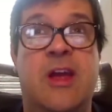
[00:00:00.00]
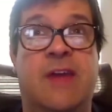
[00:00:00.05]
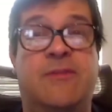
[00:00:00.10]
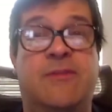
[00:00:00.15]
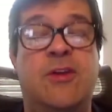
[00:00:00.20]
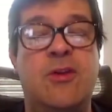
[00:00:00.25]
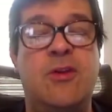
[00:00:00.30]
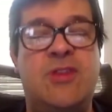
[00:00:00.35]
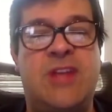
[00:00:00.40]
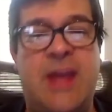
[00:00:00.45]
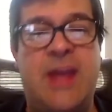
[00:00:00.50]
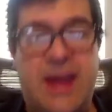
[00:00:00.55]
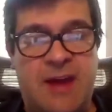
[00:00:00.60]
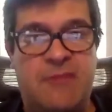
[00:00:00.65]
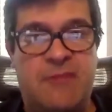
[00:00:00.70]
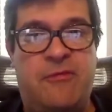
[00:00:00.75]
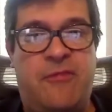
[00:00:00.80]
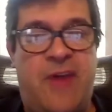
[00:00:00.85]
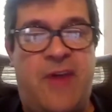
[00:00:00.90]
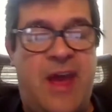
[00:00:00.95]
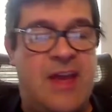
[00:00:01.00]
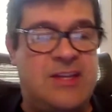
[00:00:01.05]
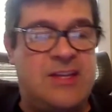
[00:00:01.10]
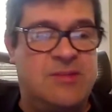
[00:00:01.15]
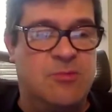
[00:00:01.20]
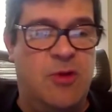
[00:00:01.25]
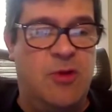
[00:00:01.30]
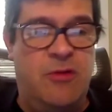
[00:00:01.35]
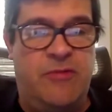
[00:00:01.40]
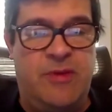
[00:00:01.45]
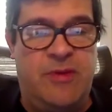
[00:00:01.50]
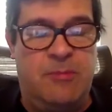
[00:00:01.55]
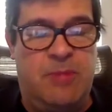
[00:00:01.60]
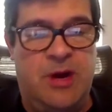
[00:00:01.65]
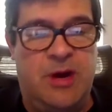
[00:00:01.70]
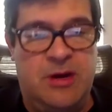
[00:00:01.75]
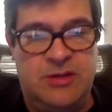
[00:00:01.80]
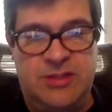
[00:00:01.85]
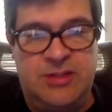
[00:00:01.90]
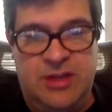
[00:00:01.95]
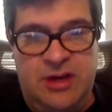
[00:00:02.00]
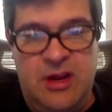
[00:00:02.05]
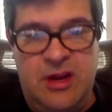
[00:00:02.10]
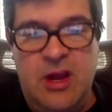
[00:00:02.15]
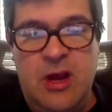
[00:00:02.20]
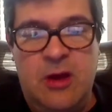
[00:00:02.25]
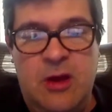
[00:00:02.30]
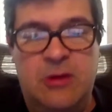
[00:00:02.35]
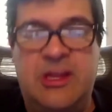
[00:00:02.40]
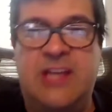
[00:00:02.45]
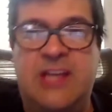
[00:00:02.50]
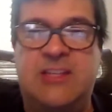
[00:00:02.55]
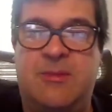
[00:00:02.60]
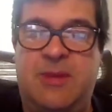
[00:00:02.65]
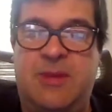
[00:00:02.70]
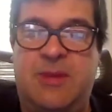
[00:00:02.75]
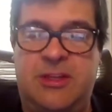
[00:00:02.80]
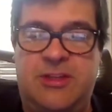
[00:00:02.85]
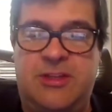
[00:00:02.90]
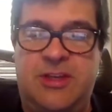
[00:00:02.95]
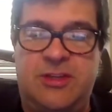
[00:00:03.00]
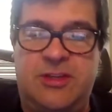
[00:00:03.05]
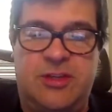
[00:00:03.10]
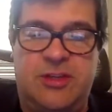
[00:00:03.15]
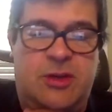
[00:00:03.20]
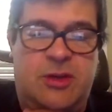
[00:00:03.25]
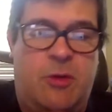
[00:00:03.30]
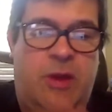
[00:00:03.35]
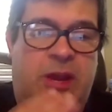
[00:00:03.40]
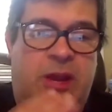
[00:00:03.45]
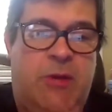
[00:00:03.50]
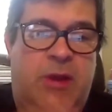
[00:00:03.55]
If you take a fast moving person who likes to make decisions quick,